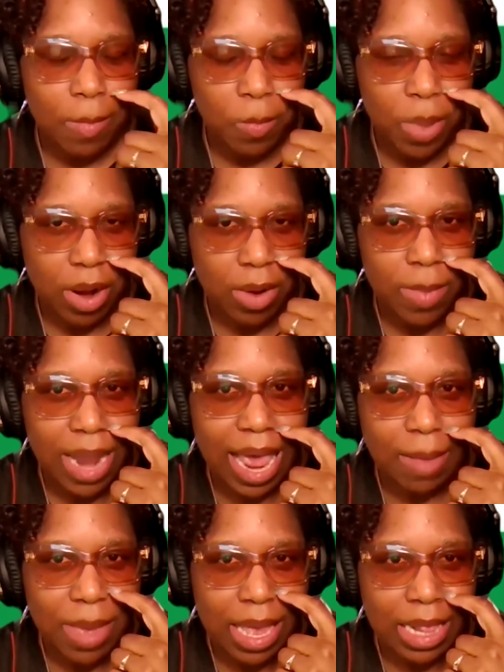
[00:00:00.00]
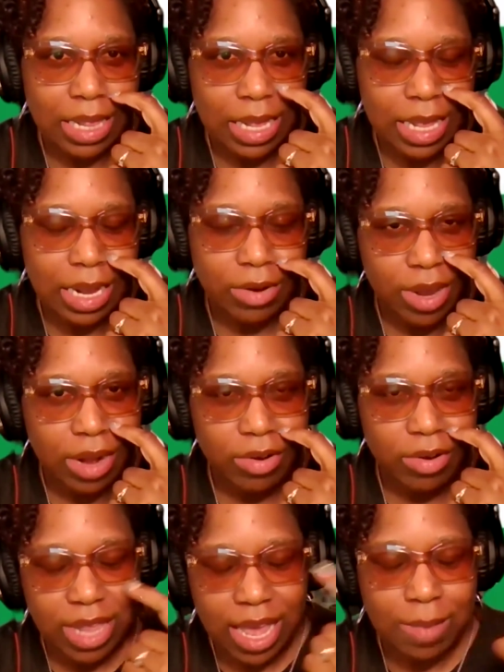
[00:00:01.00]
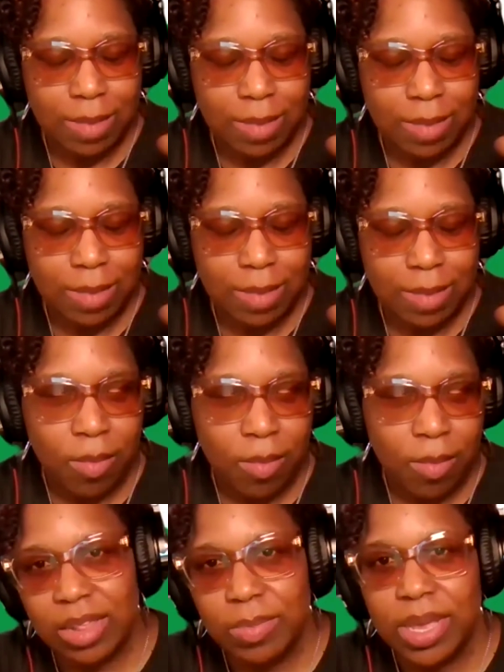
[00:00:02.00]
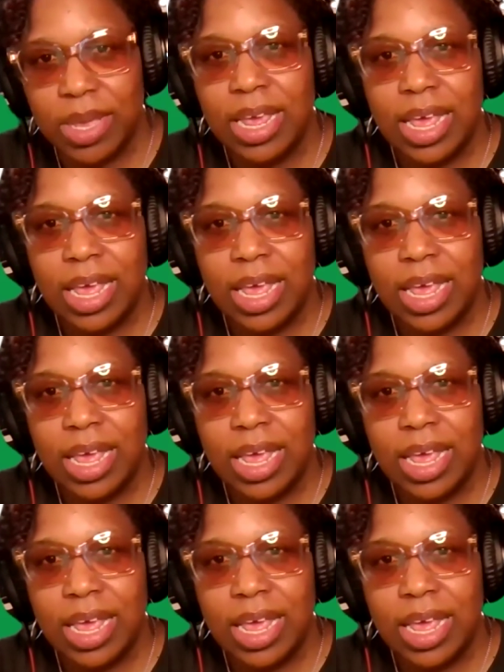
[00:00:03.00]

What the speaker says: pair of black pants because they're the same style pants. But